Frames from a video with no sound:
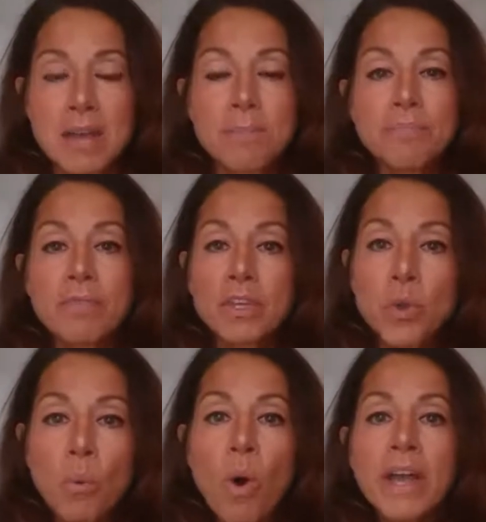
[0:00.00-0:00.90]
So I
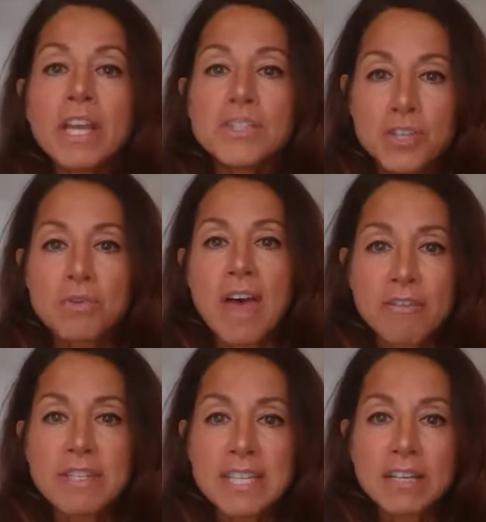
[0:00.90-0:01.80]
want you to do that
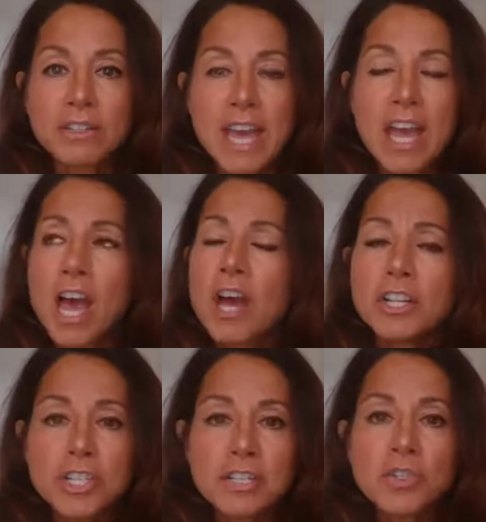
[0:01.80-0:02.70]
every single day.
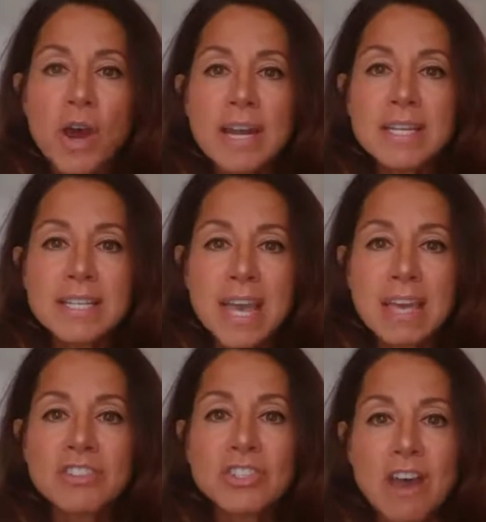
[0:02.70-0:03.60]
Just try to
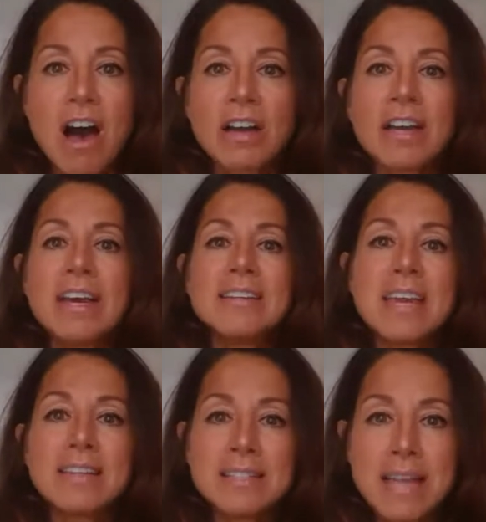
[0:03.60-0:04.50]
take stock,
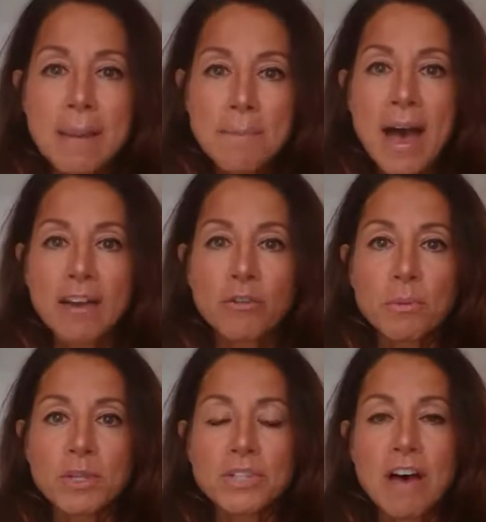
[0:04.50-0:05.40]
take a step back
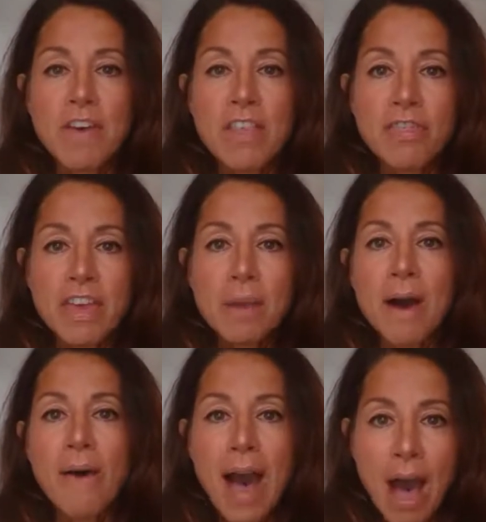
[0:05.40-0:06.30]
from yourself and think
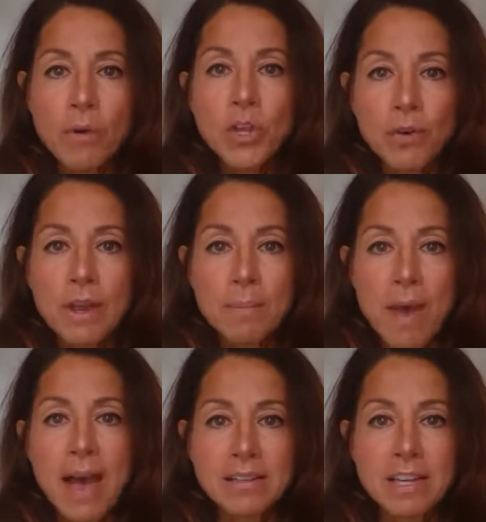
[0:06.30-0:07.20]
about how you're
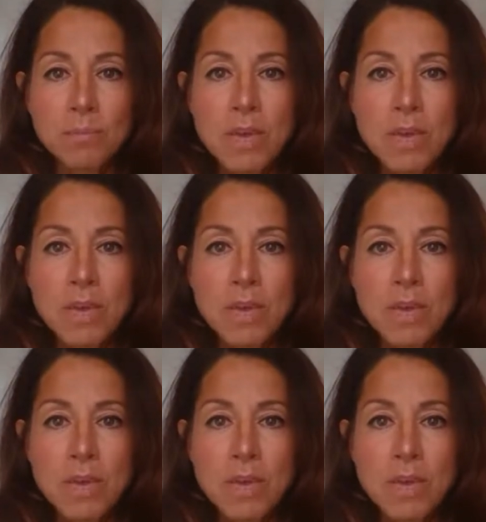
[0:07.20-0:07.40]
impacting